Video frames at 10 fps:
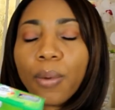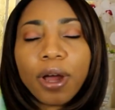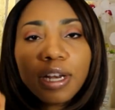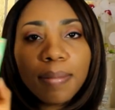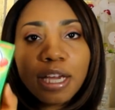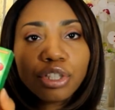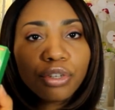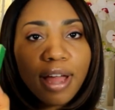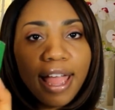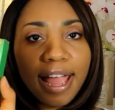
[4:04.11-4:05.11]
I wanted to make
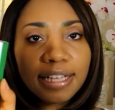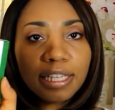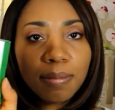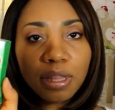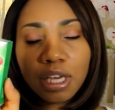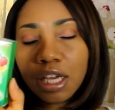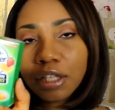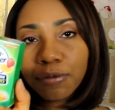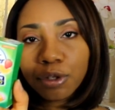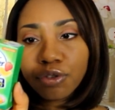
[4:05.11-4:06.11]
sure I had some of
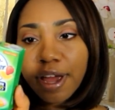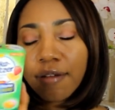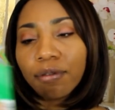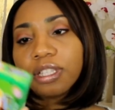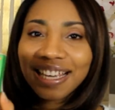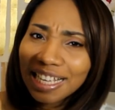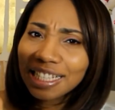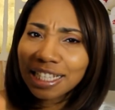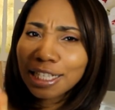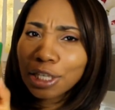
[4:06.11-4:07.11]
these for travel. It
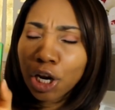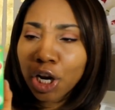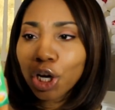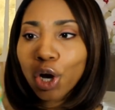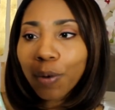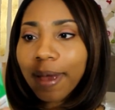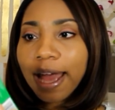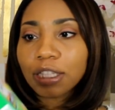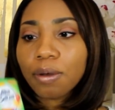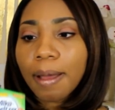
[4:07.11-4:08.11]
says this is on a go
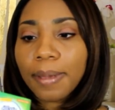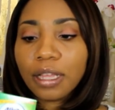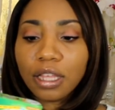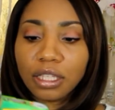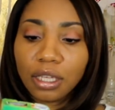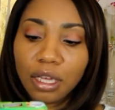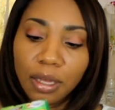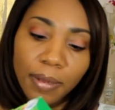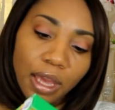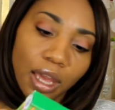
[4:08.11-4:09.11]
bag, so I picked this
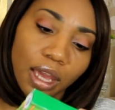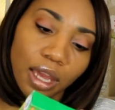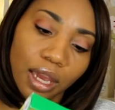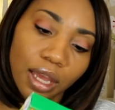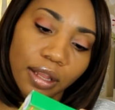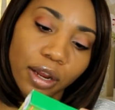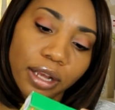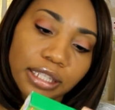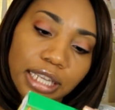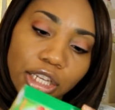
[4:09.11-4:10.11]
up, and there
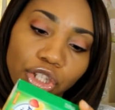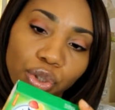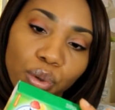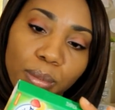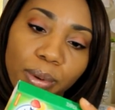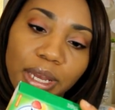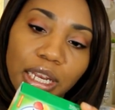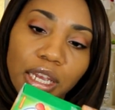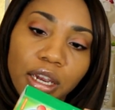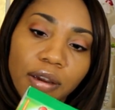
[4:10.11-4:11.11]
are 6 chewable
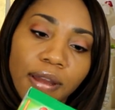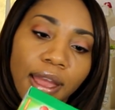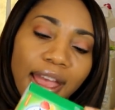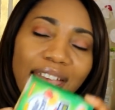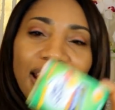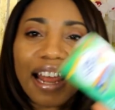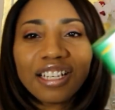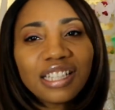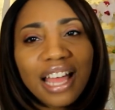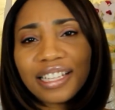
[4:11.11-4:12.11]
in here, and I
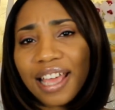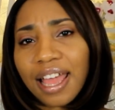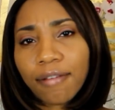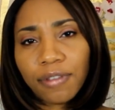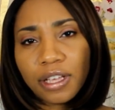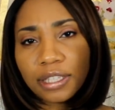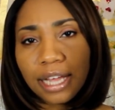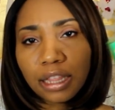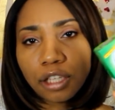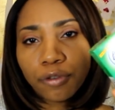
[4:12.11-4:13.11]
just like to have things
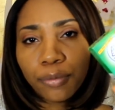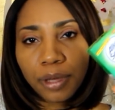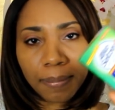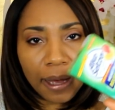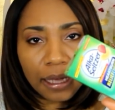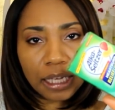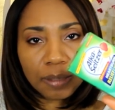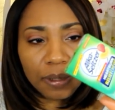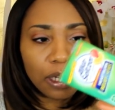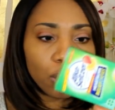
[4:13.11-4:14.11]
like this for me and my
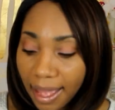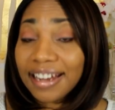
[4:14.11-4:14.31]
husband.